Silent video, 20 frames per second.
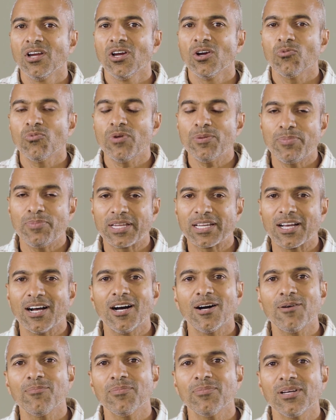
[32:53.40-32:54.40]
we
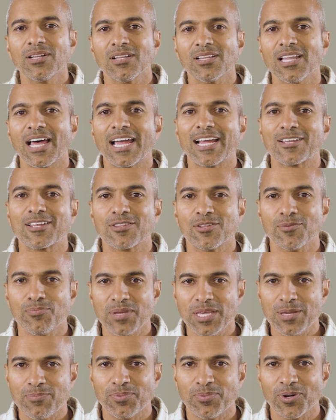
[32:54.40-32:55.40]
become like the
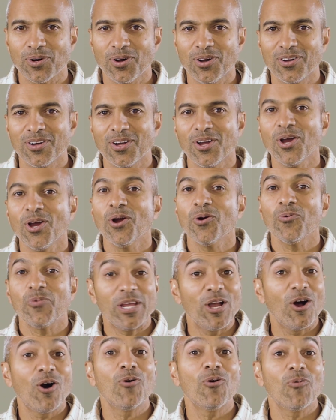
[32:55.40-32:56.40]
people we
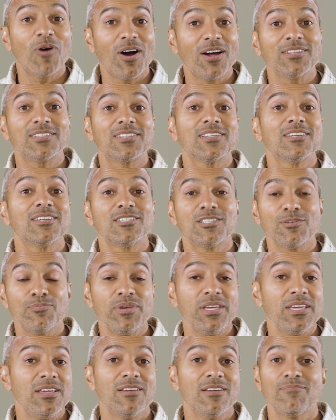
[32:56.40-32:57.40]
all want to
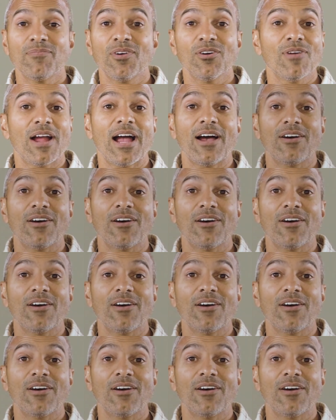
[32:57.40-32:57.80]
be around.